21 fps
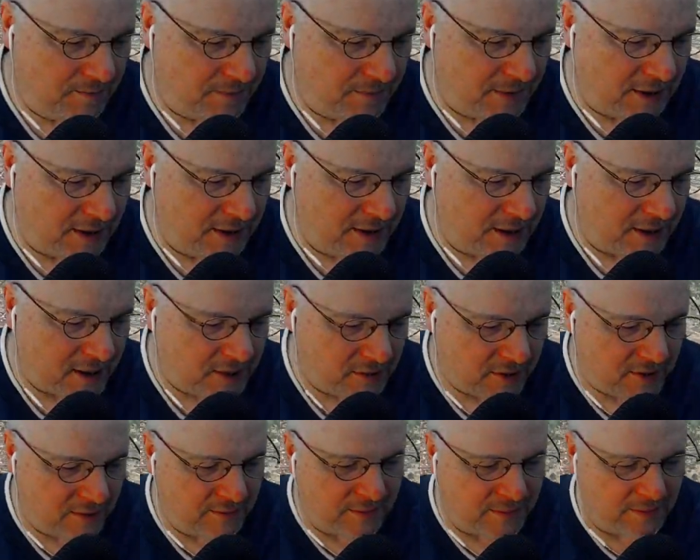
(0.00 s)
I guess what
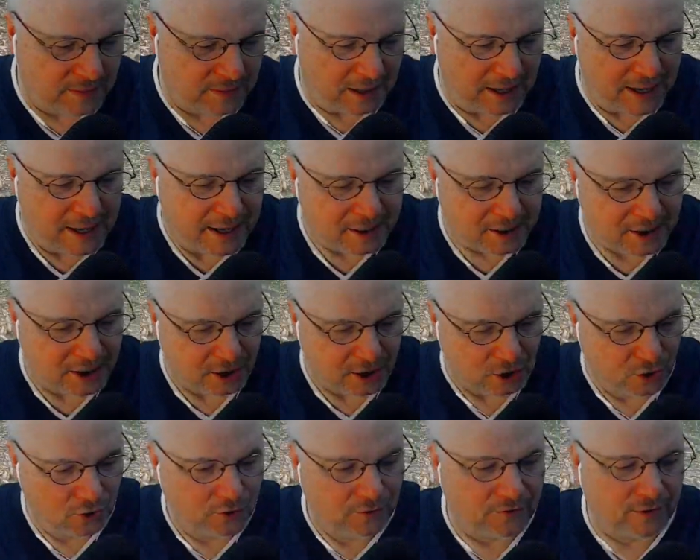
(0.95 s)
I'm asking
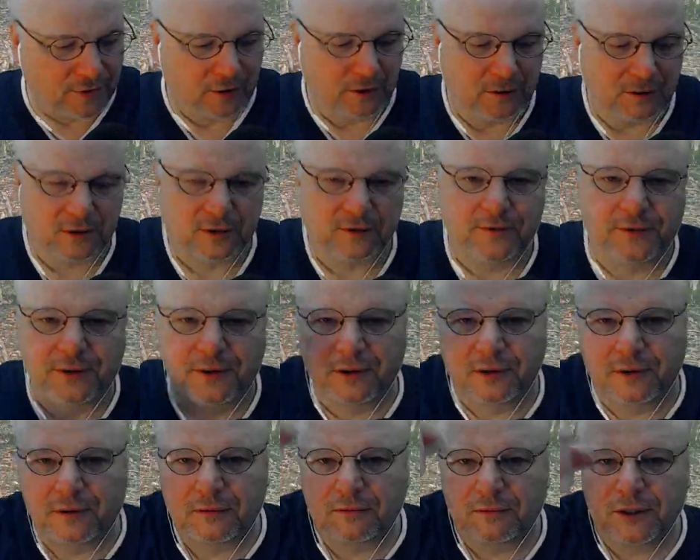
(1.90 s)
you folks, if you could,